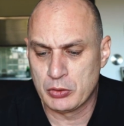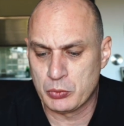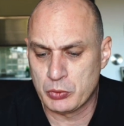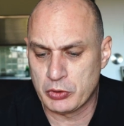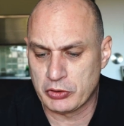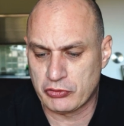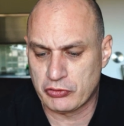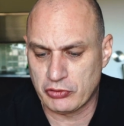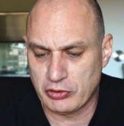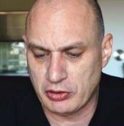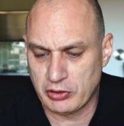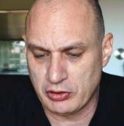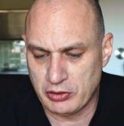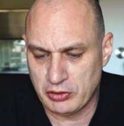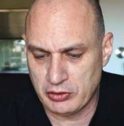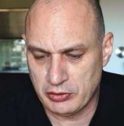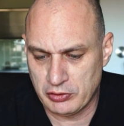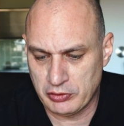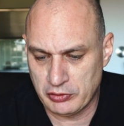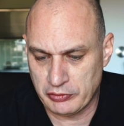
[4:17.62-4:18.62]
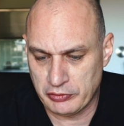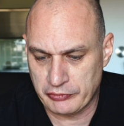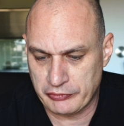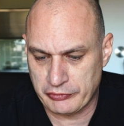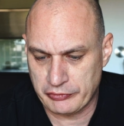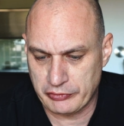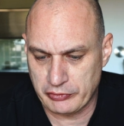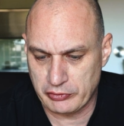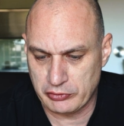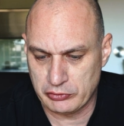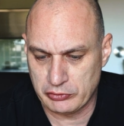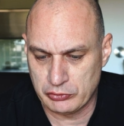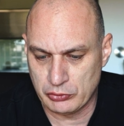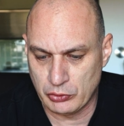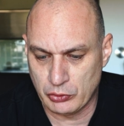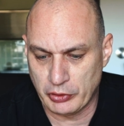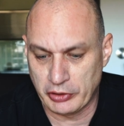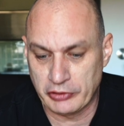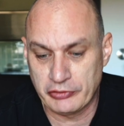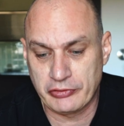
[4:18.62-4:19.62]
which is
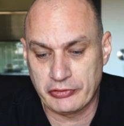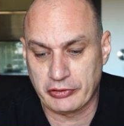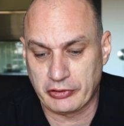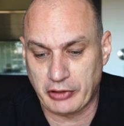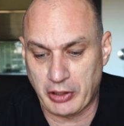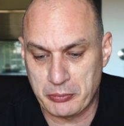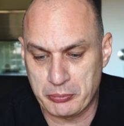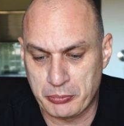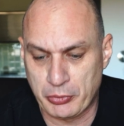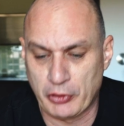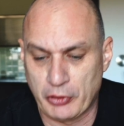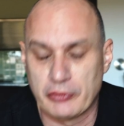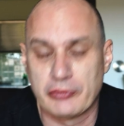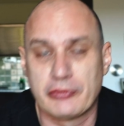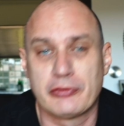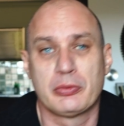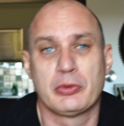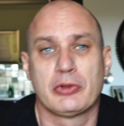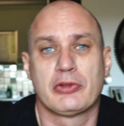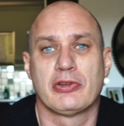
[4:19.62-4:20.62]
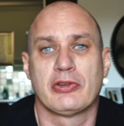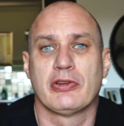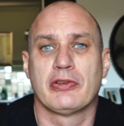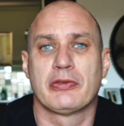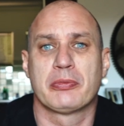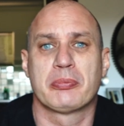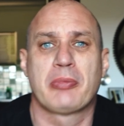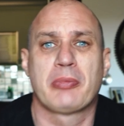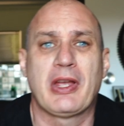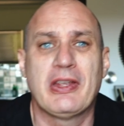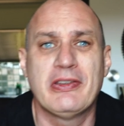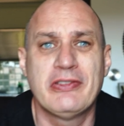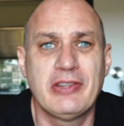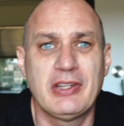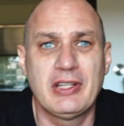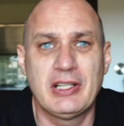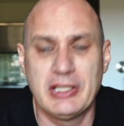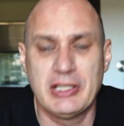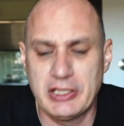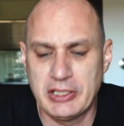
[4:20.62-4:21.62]
your Instagram post, which is
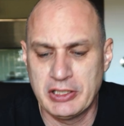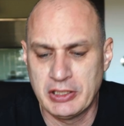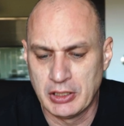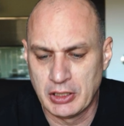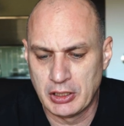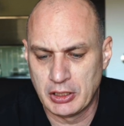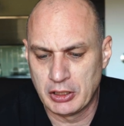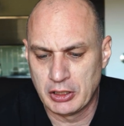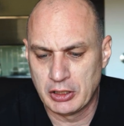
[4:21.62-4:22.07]
basically